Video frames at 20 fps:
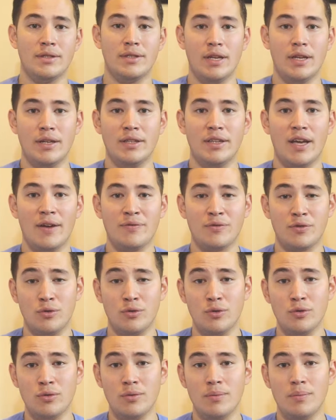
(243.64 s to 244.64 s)
day in the
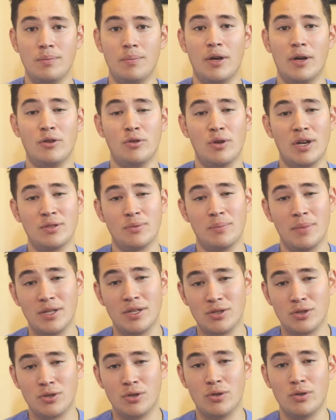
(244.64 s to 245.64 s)
afternoon, but you have to make
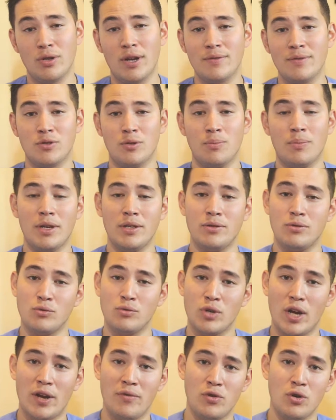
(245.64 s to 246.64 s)
sure you have somebody to
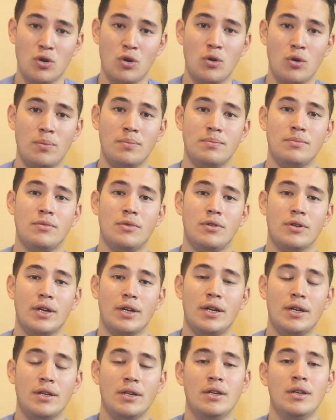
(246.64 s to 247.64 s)
drive you home,
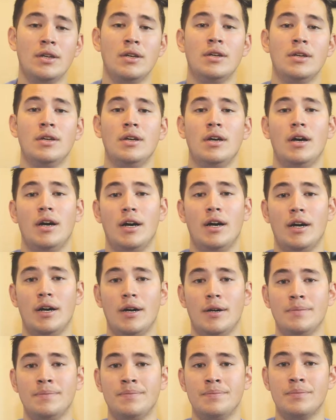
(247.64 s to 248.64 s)
okay?
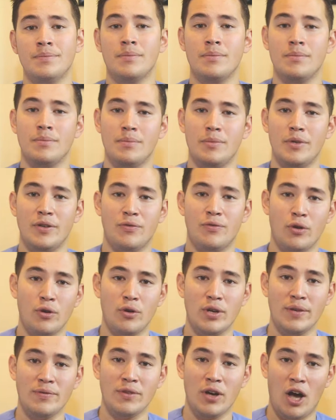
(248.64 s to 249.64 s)
Before you
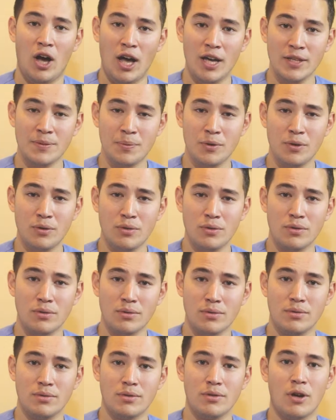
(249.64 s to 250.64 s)
leave the hospital,
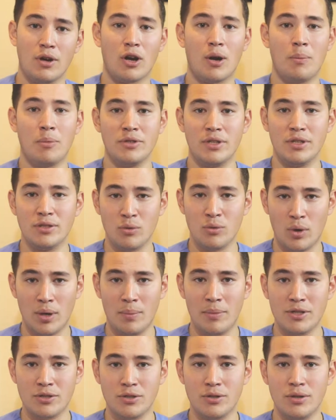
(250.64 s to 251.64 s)
a couple things you want to
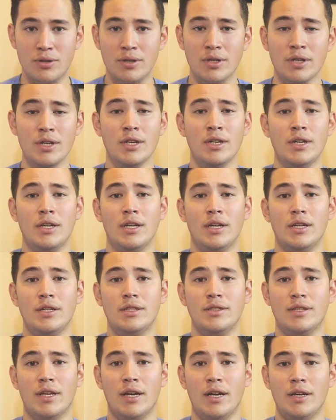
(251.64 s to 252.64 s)
make sure
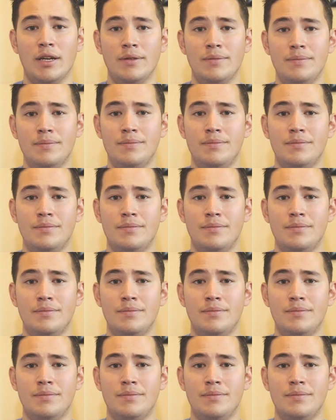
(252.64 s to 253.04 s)
is that